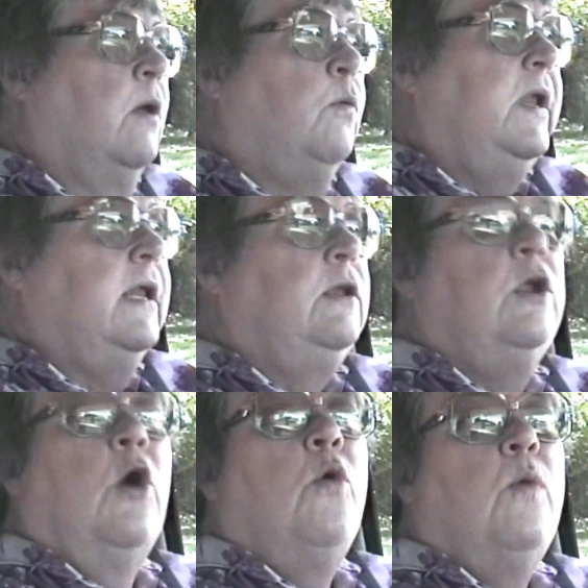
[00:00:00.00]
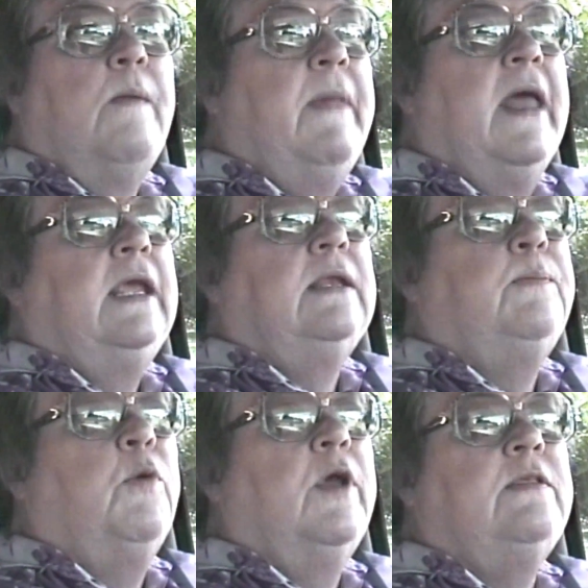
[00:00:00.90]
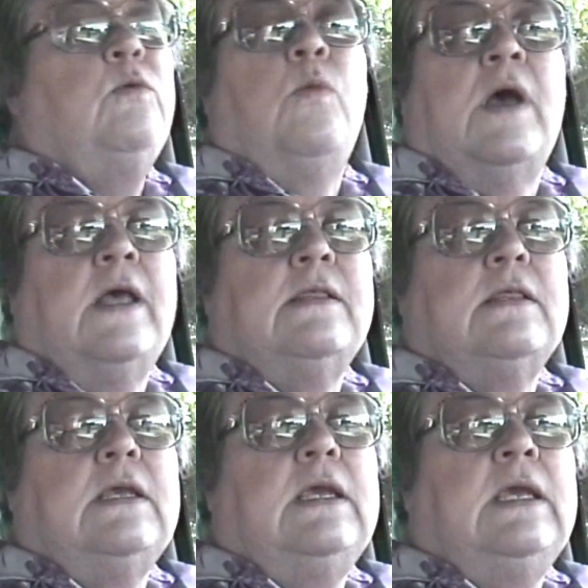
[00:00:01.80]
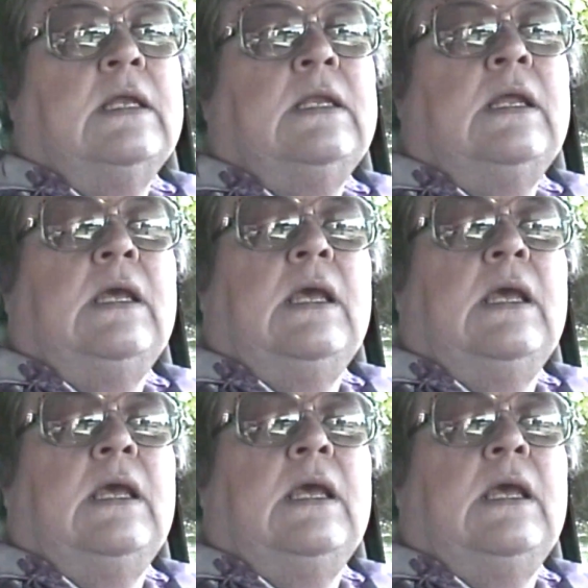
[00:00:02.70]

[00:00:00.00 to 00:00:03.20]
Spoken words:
We didn't know what manic depressant was in